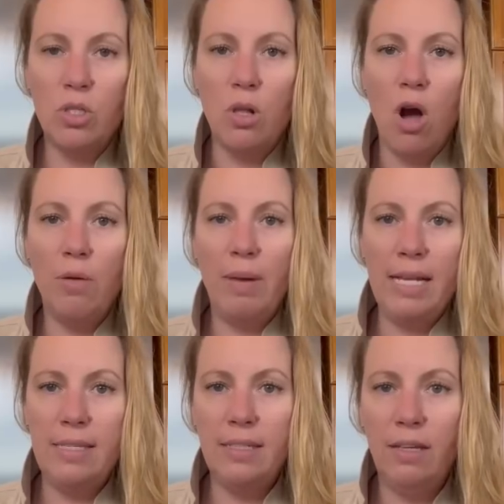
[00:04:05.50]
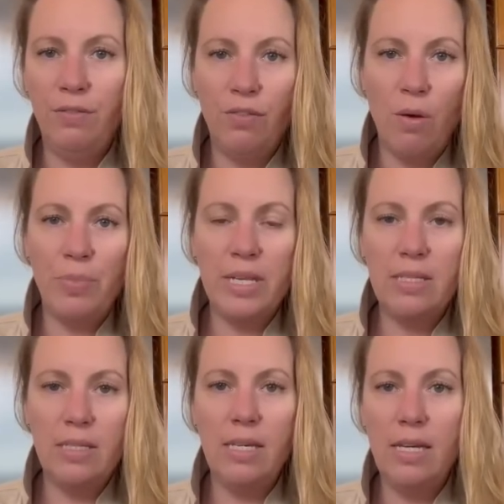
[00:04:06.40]
long, basically from the
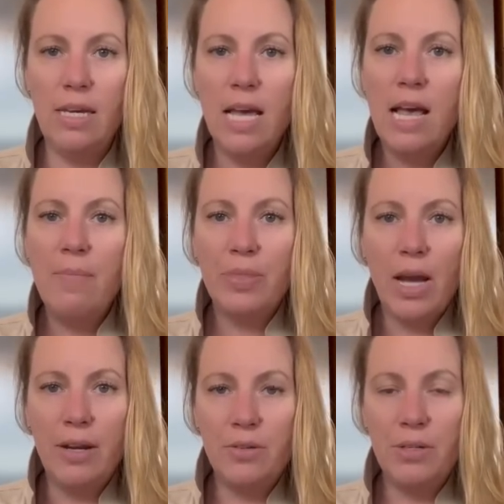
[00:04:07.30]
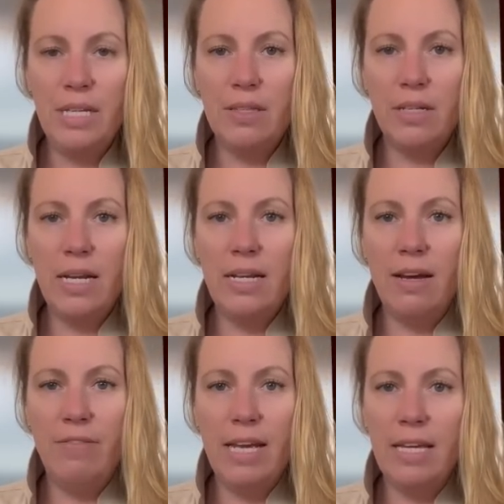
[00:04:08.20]
sea underneath
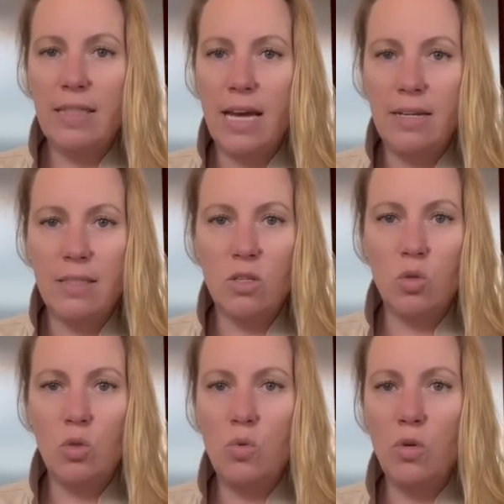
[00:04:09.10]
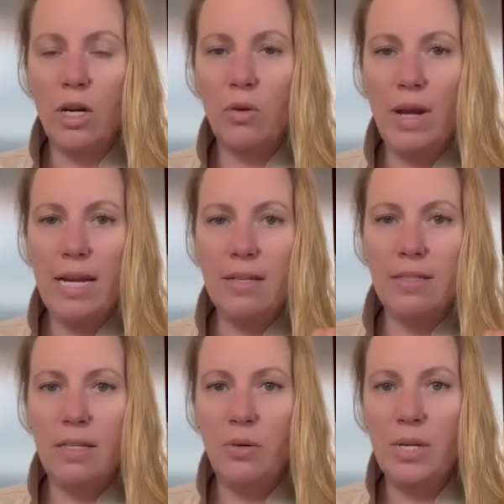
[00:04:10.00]
Grindavik, then in the Sutnuka crater
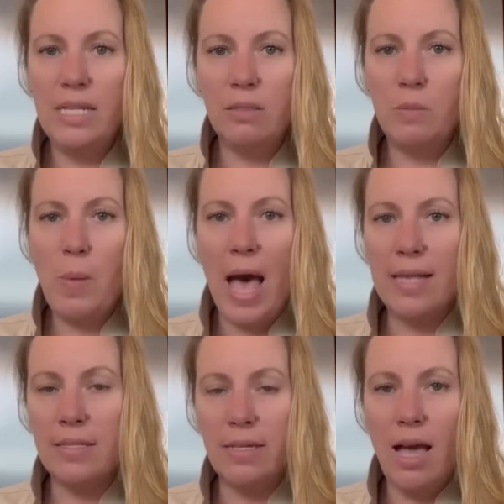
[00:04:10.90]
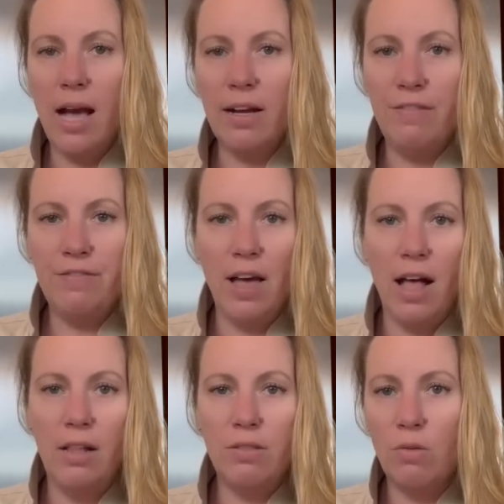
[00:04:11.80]
series, passing
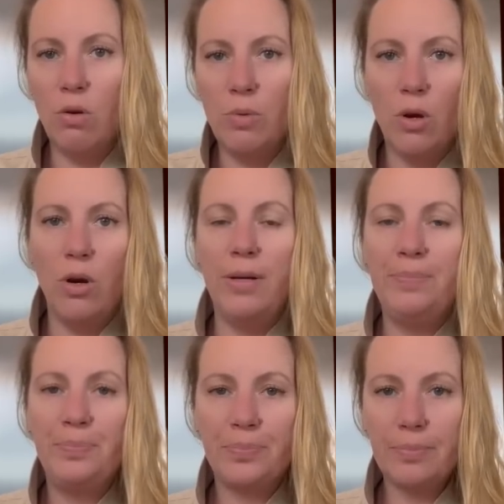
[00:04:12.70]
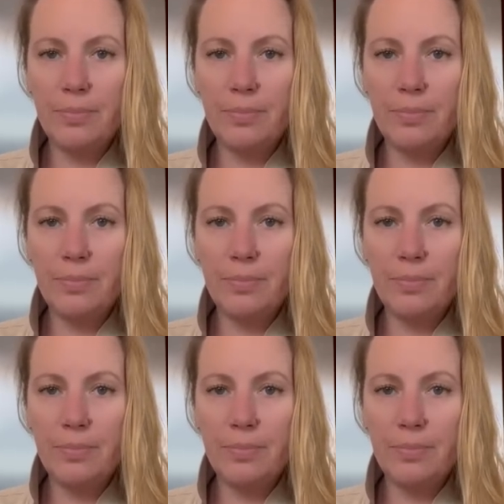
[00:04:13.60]
Hagafell, Thorbjorn,